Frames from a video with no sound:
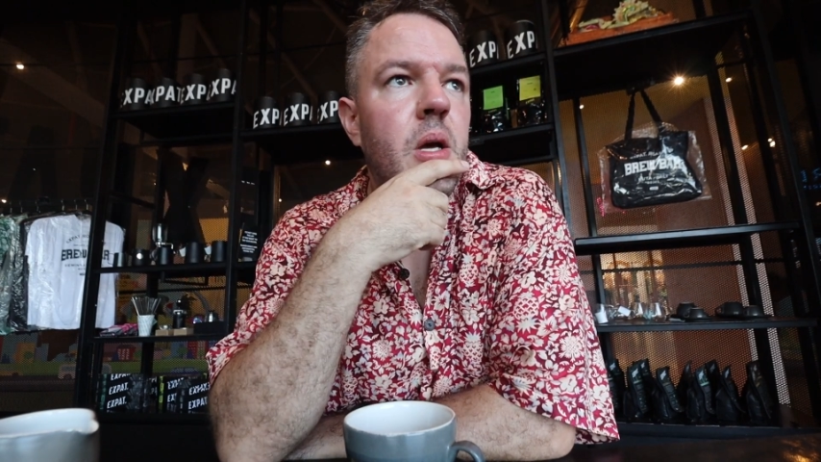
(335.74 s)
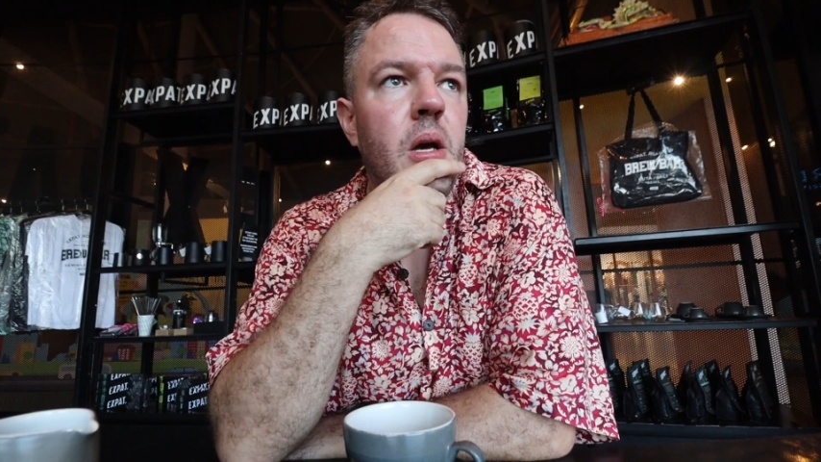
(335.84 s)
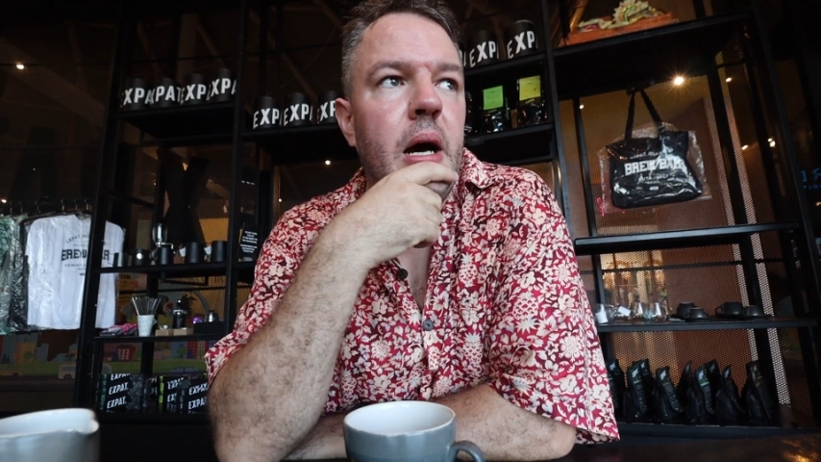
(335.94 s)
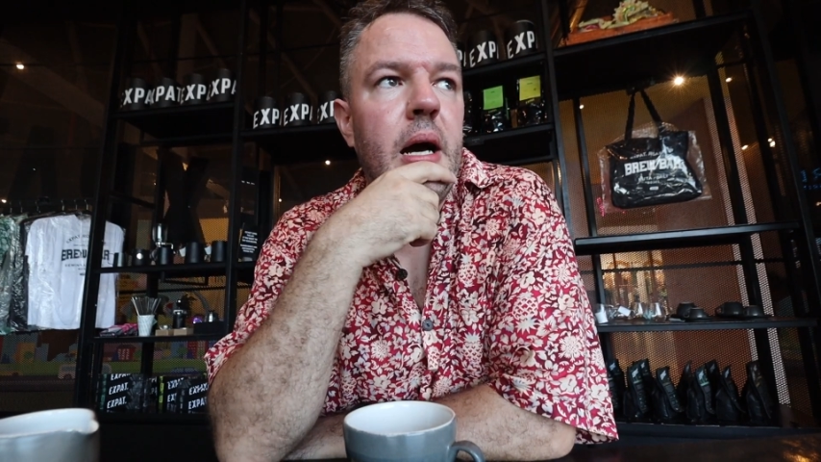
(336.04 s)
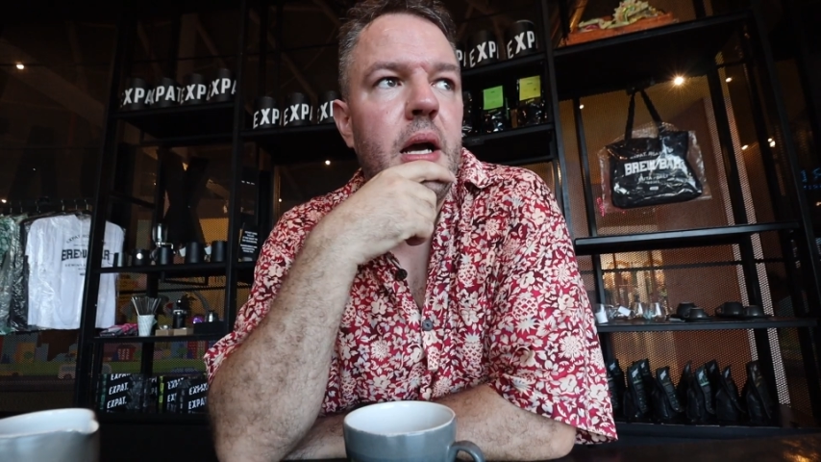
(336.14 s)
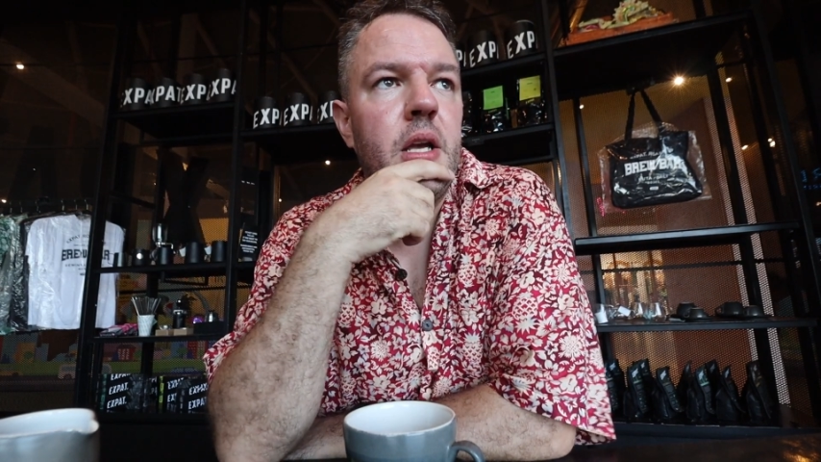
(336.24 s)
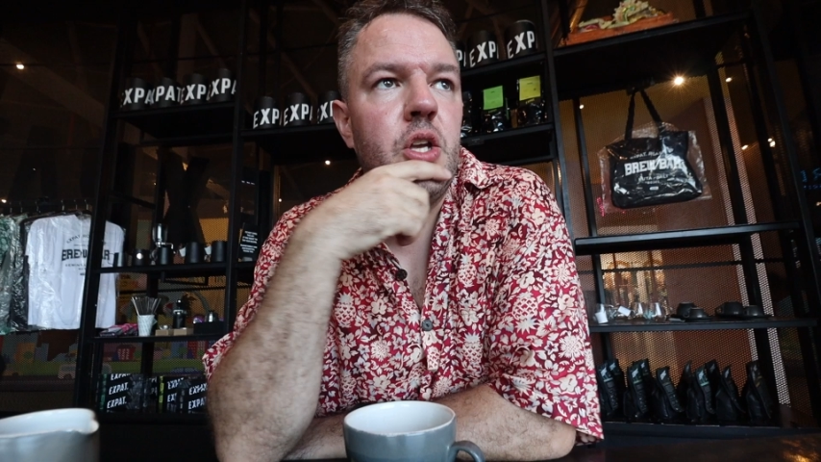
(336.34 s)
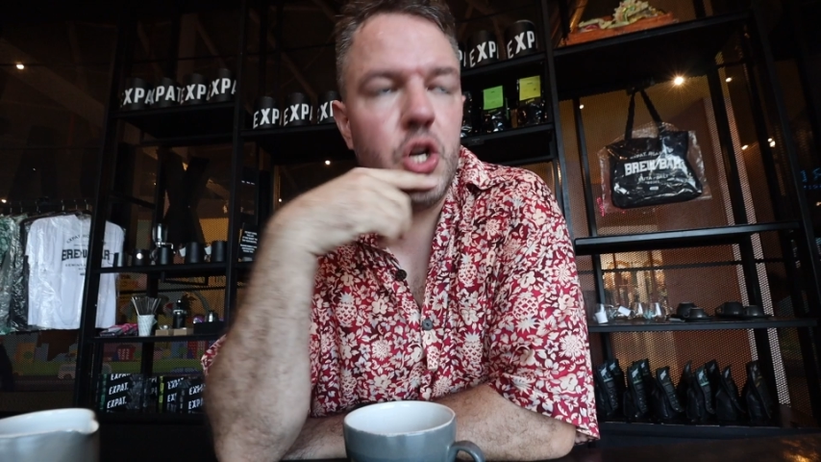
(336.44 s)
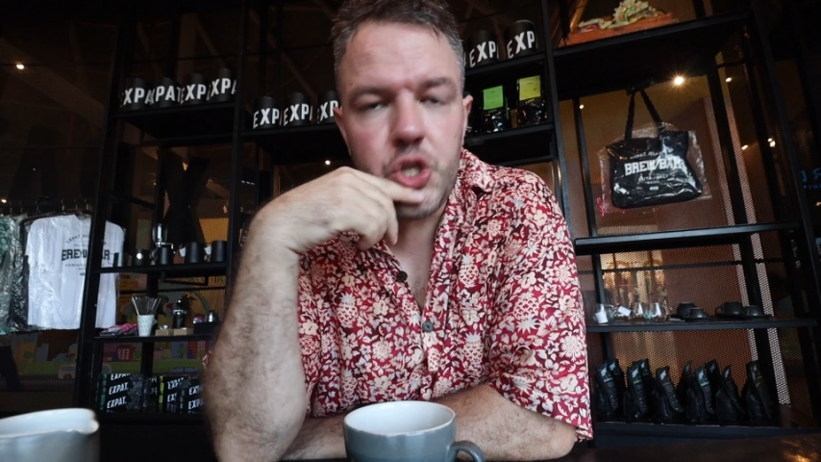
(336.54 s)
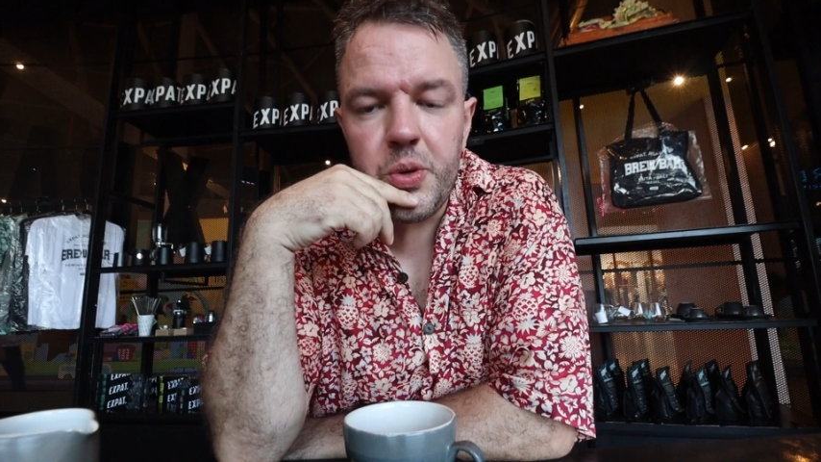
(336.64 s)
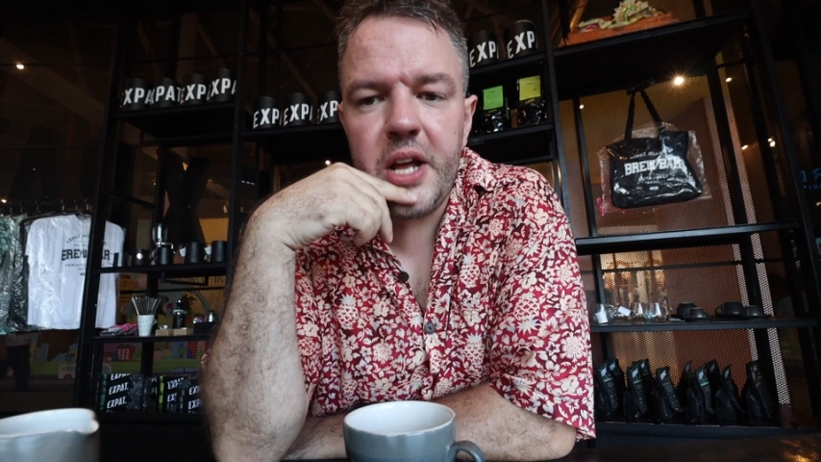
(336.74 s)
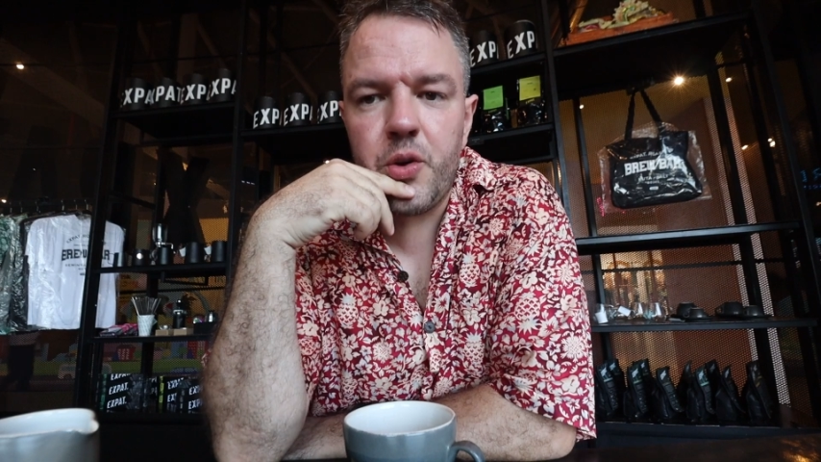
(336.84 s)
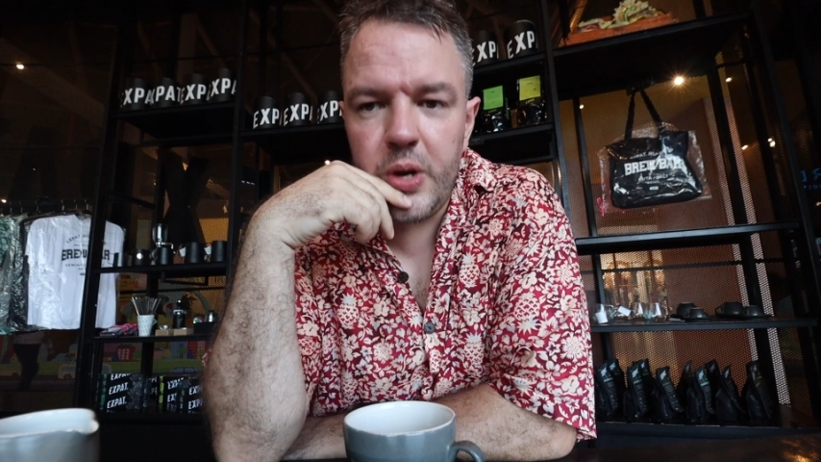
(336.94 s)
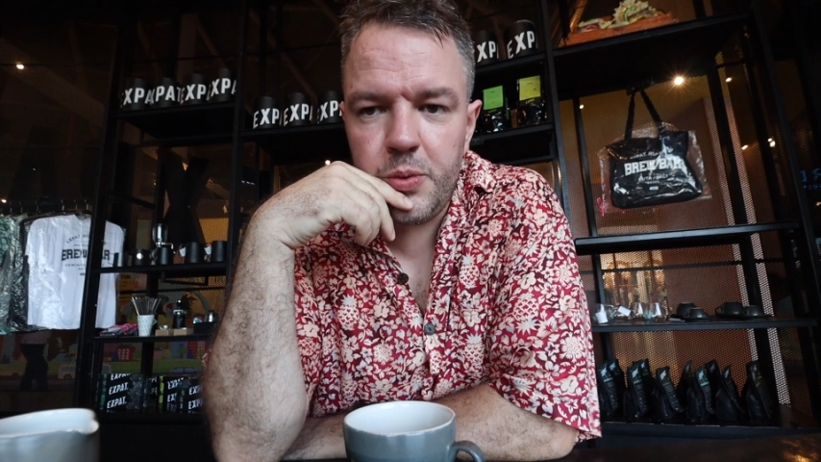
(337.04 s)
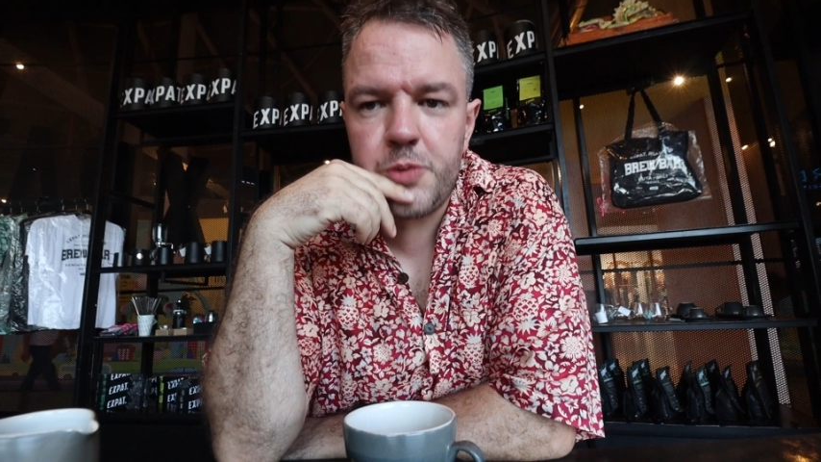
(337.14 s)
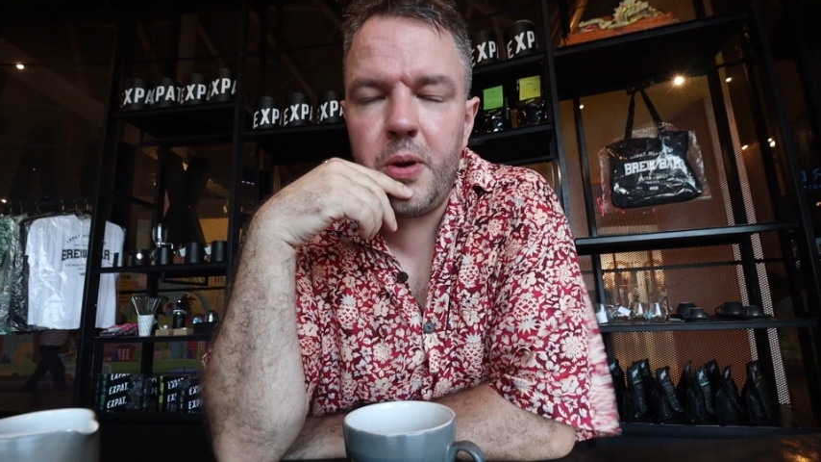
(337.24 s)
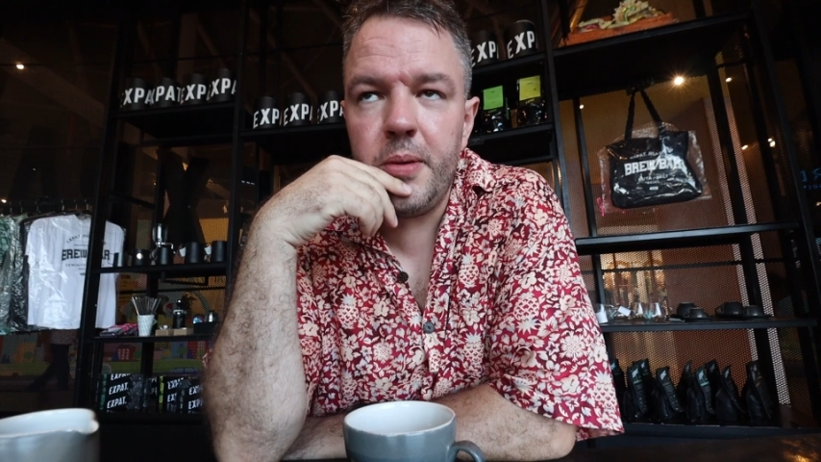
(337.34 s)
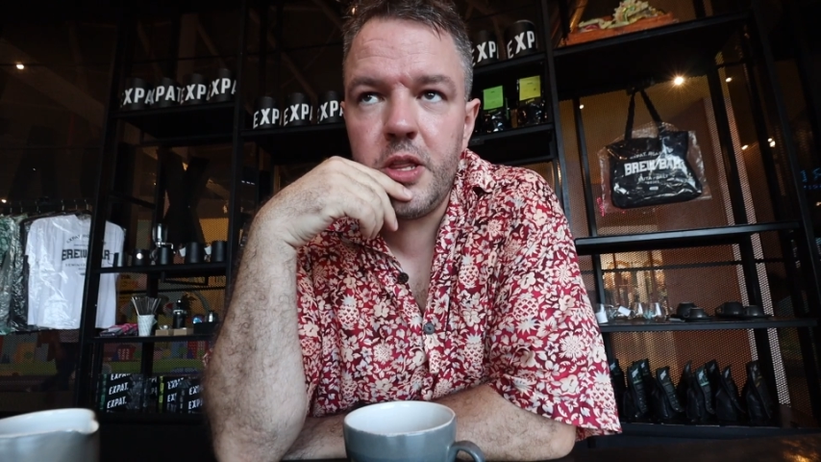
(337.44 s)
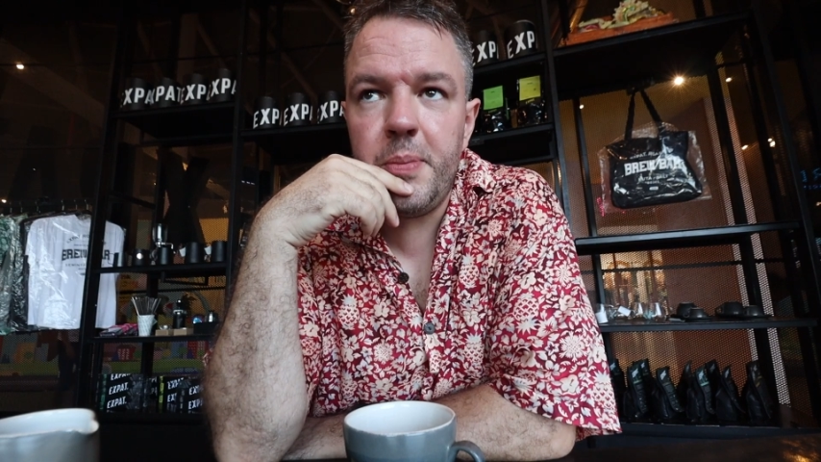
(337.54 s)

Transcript: Yanju and I agreed was probably